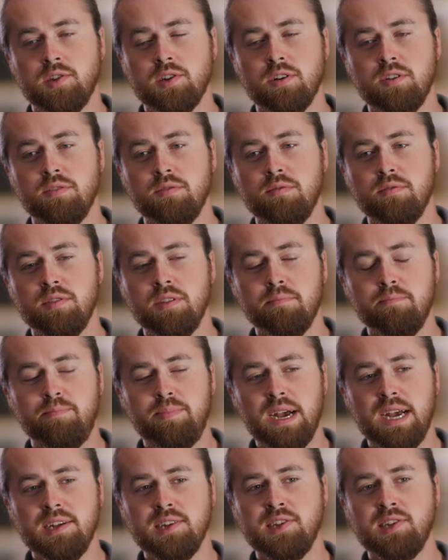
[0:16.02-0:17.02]
So the
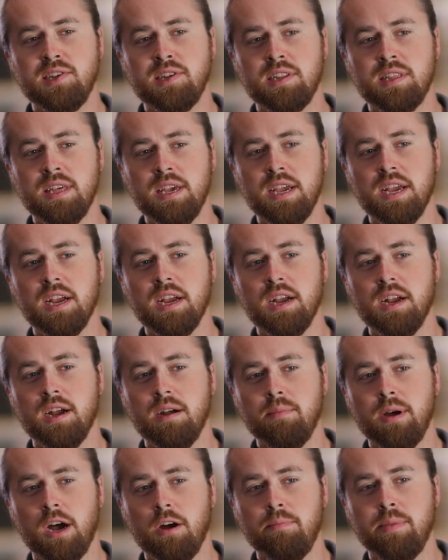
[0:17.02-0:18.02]
best thing
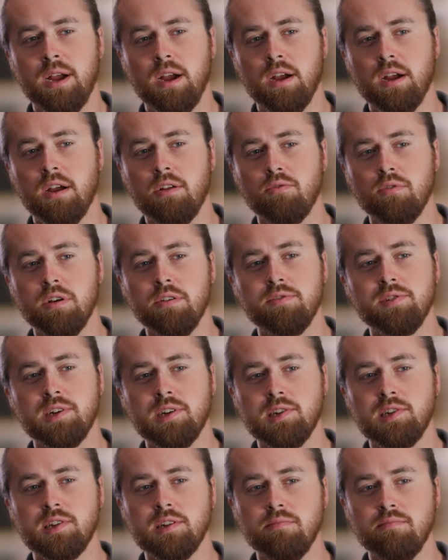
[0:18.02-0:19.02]
about Paragon roof
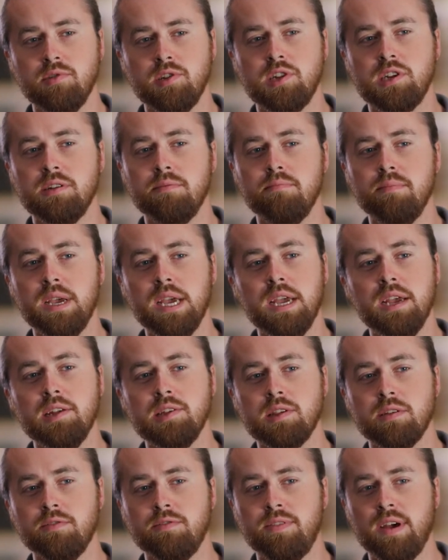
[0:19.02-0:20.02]
systems to me
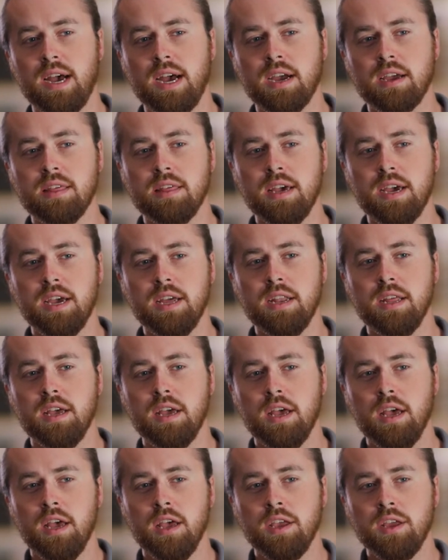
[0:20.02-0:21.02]
is the fact that,
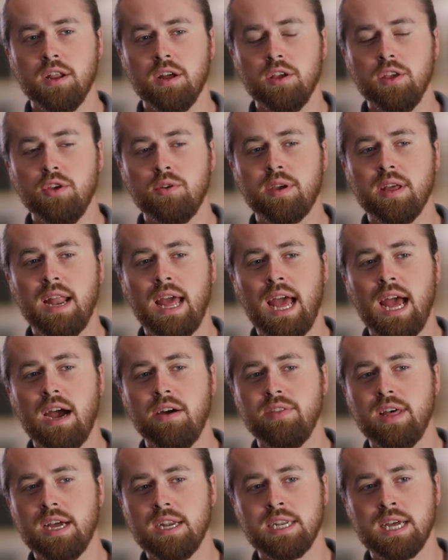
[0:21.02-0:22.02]
you know, you can
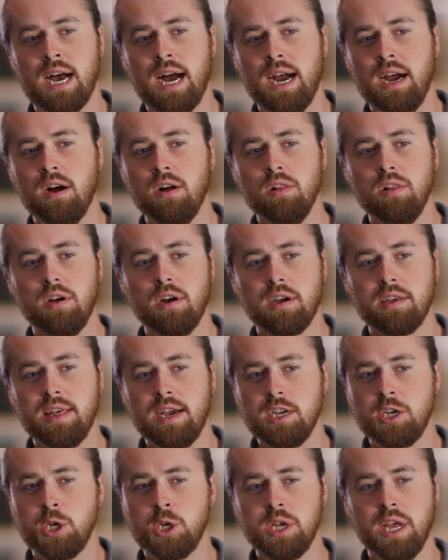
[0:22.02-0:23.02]
have that tile look,
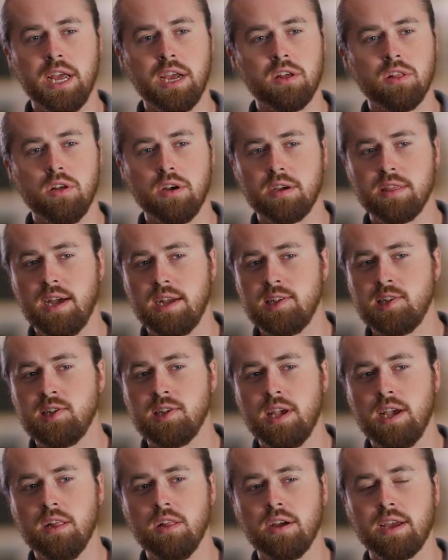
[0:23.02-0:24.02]
that shake look, that
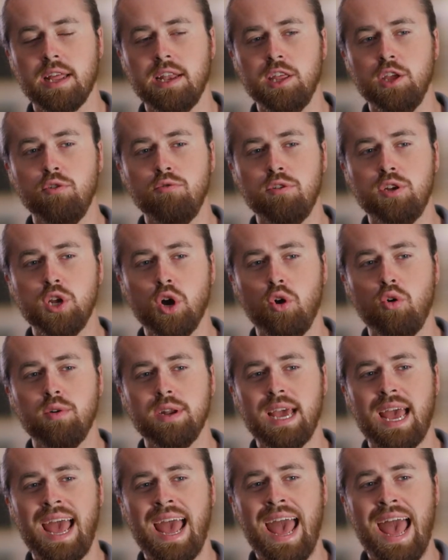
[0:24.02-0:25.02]
slate look, and you don't
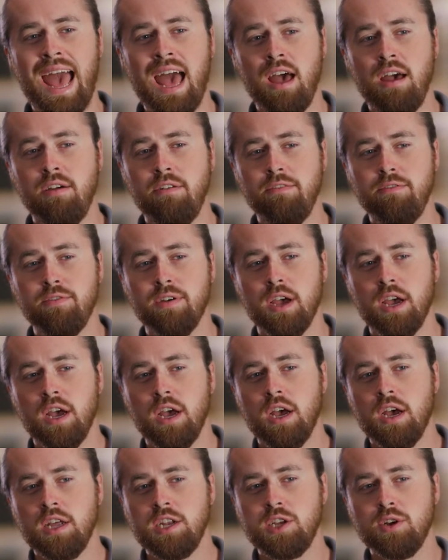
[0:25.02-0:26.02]
have
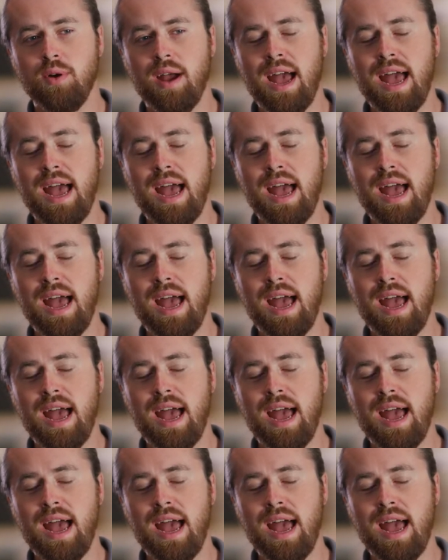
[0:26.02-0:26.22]
to